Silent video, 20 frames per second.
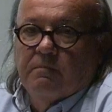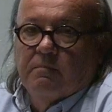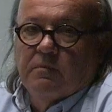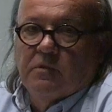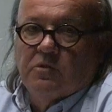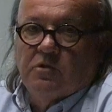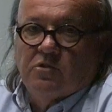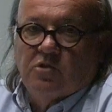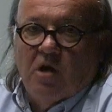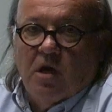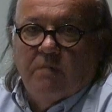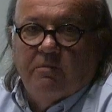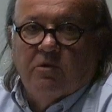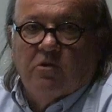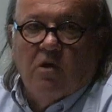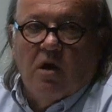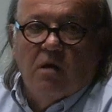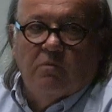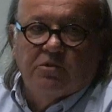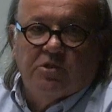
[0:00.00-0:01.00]
Sir John A.
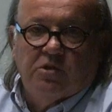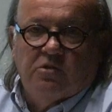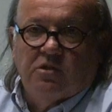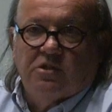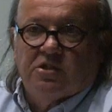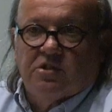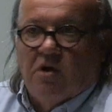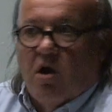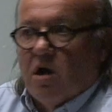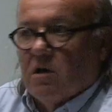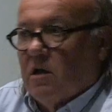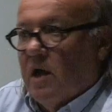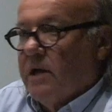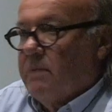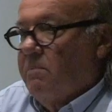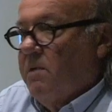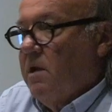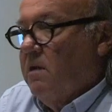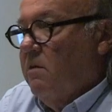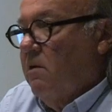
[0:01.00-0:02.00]
Macdonald was a good Scot like
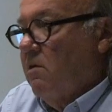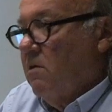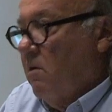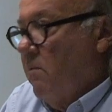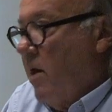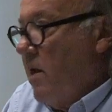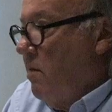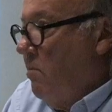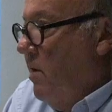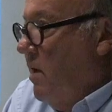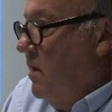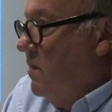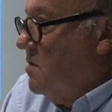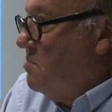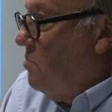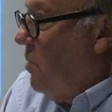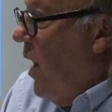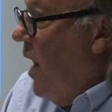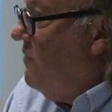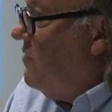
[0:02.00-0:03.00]
me, and the only way to read his
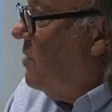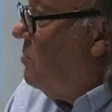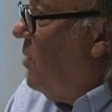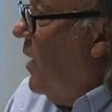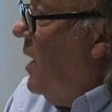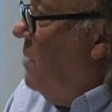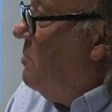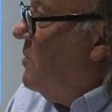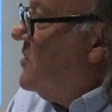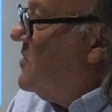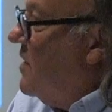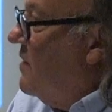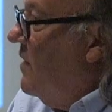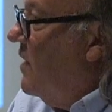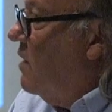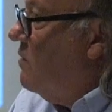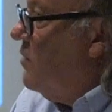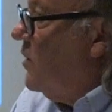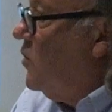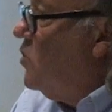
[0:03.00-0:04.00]
private papers, and
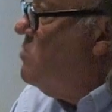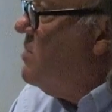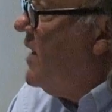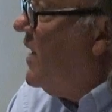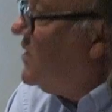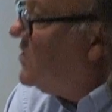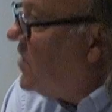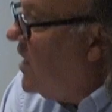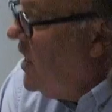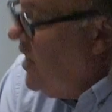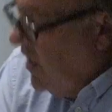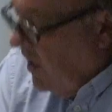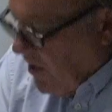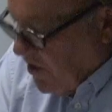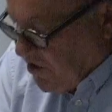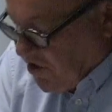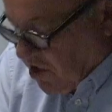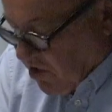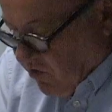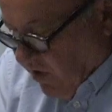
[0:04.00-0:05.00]
they're voluminous,
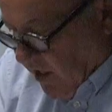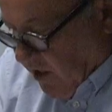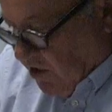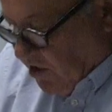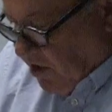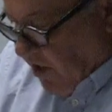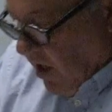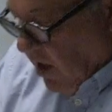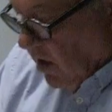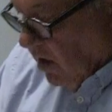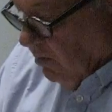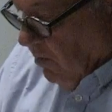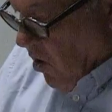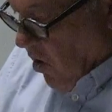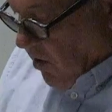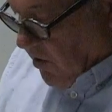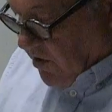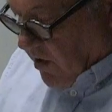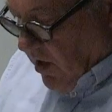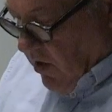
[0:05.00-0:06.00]
is to drink single
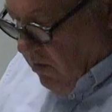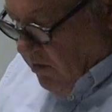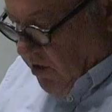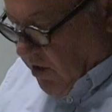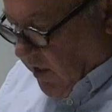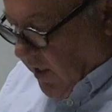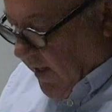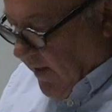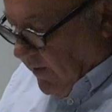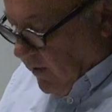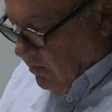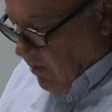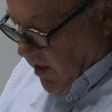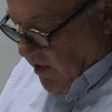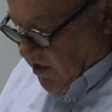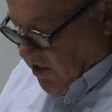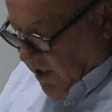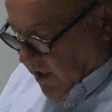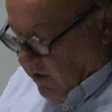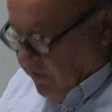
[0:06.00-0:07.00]
malt. I almost killed
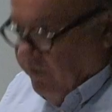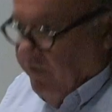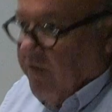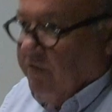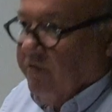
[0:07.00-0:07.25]
myself in